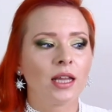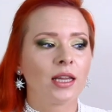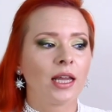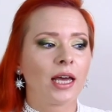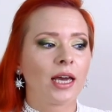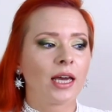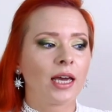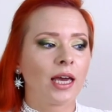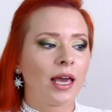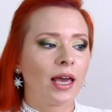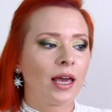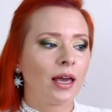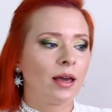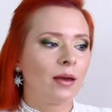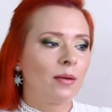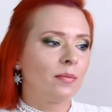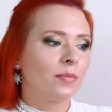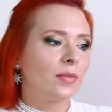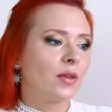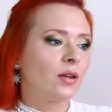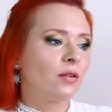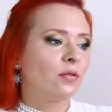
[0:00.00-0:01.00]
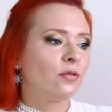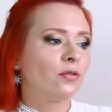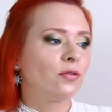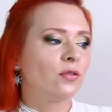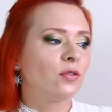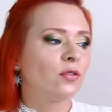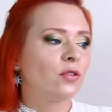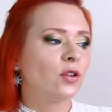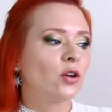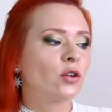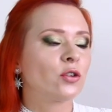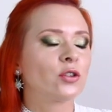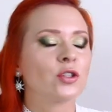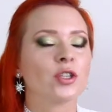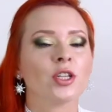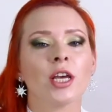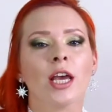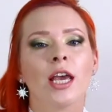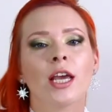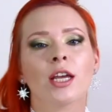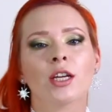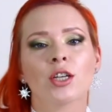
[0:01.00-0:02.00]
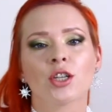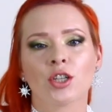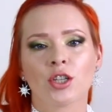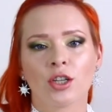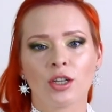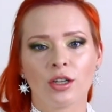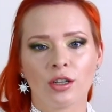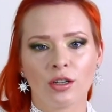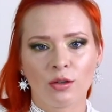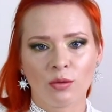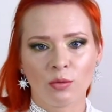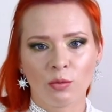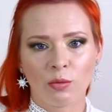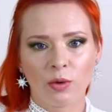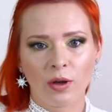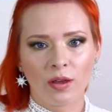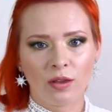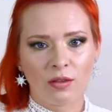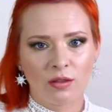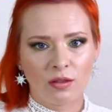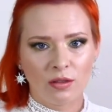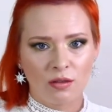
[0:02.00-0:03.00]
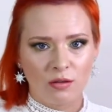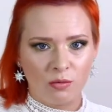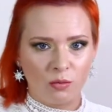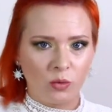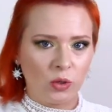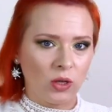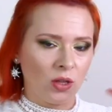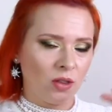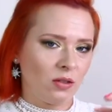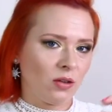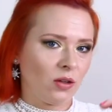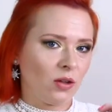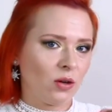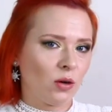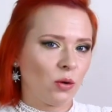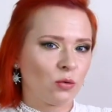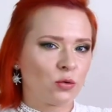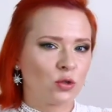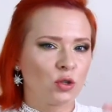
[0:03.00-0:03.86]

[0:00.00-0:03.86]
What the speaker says: like a flirtation with you know,